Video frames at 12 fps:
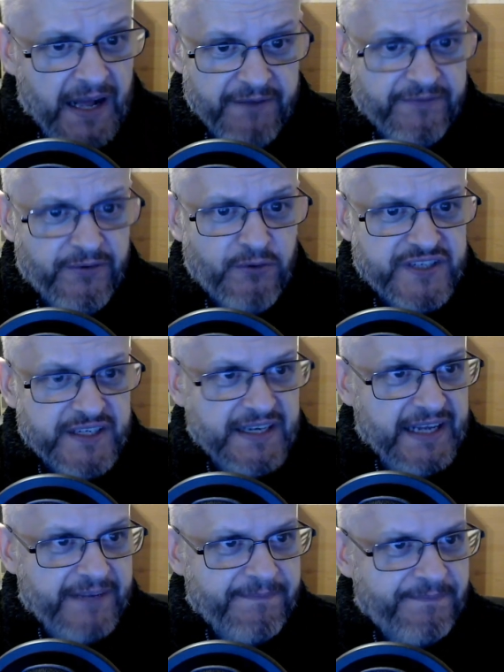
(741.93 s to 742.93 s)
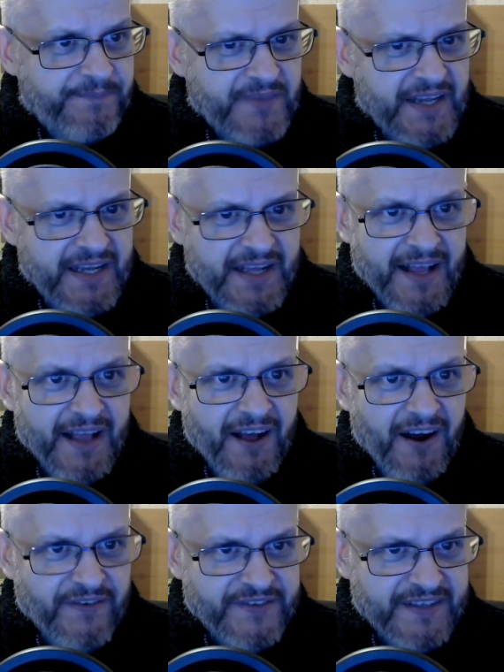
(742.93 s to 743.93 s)
Unfortunately,
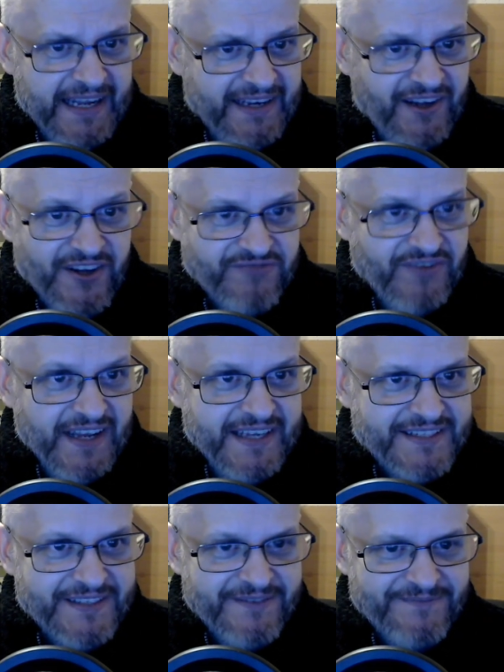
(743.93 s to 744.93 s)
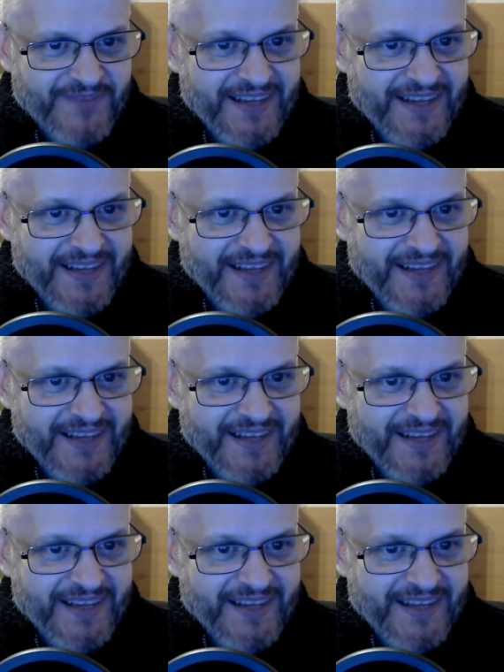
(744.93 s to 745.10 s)
after that last race,